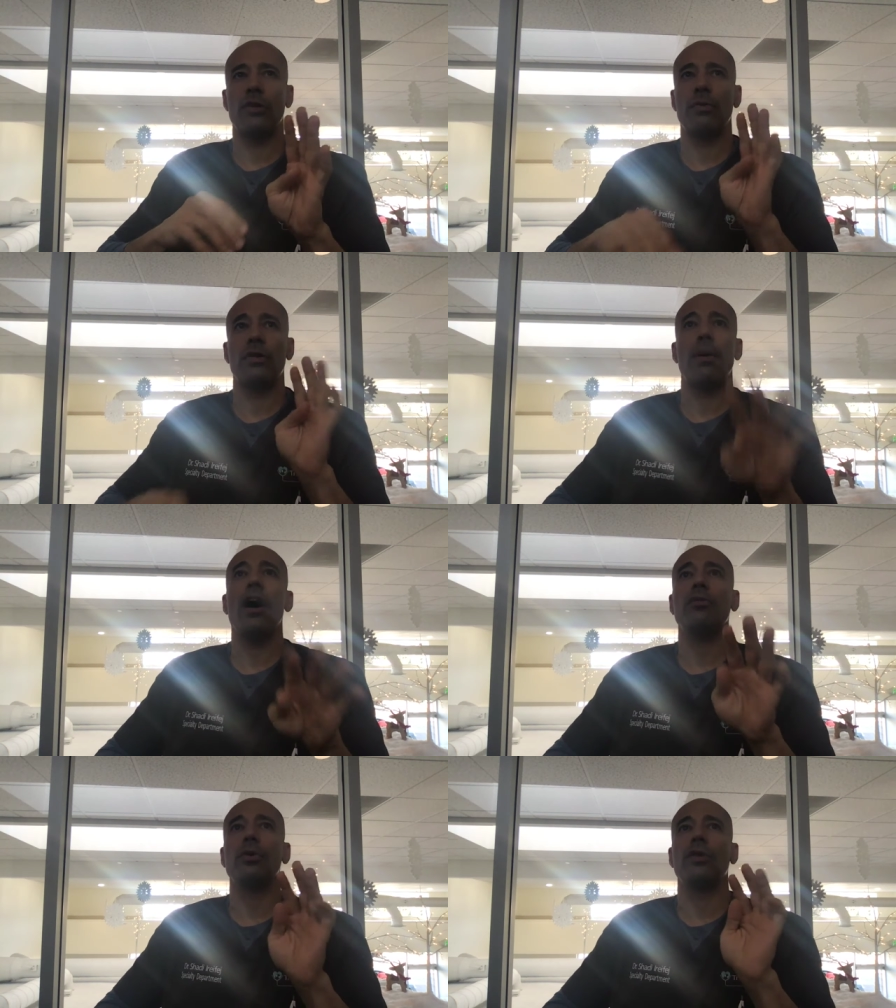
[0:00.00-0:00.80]
It's been
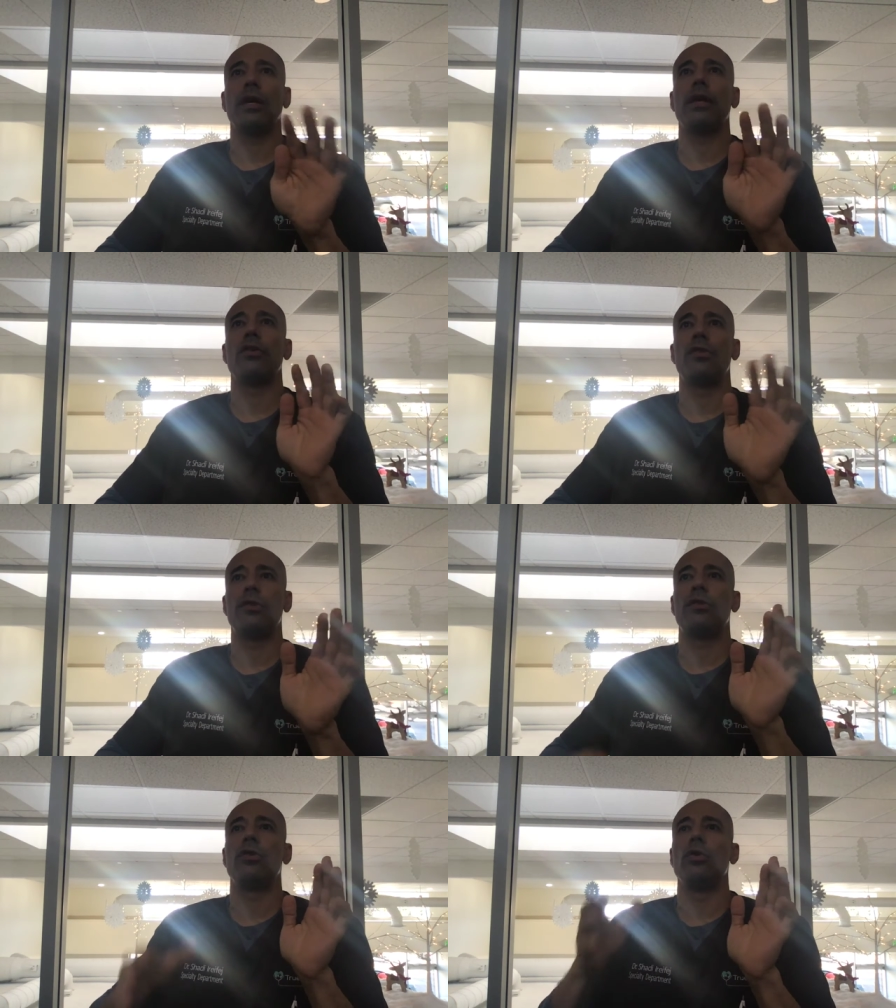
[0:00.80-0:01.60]
possible to get
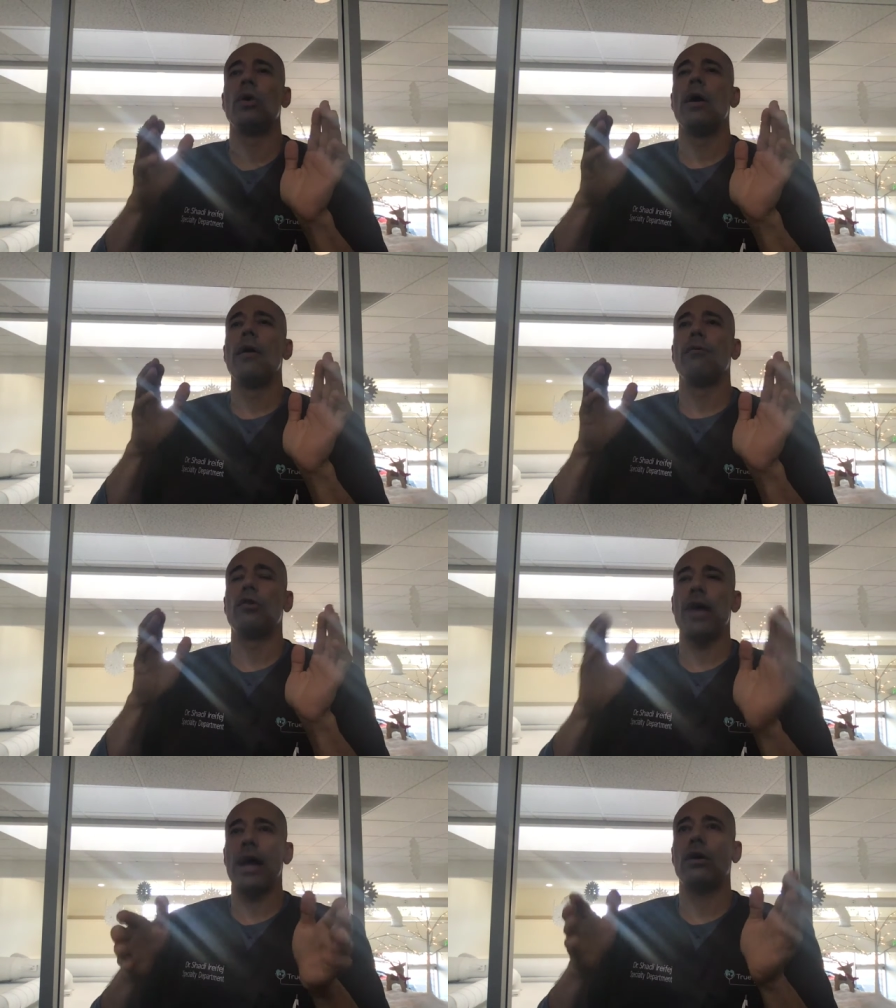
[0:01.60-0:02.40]

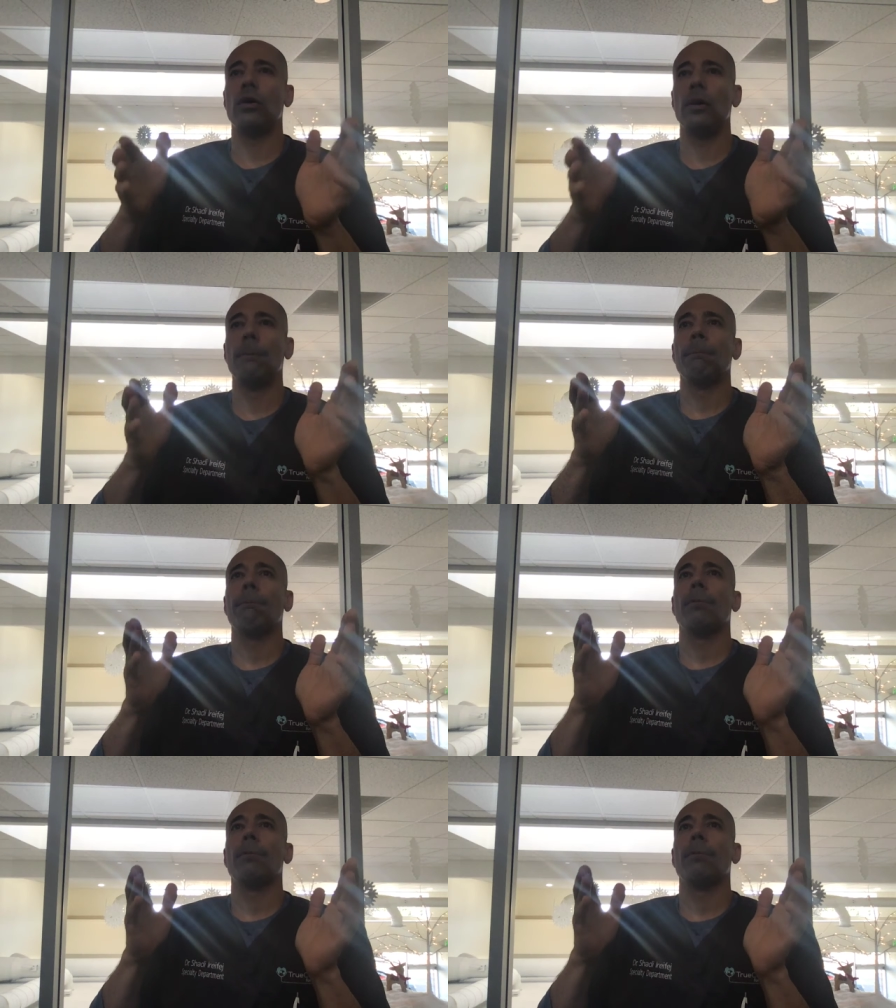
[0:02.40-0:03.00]
to tackle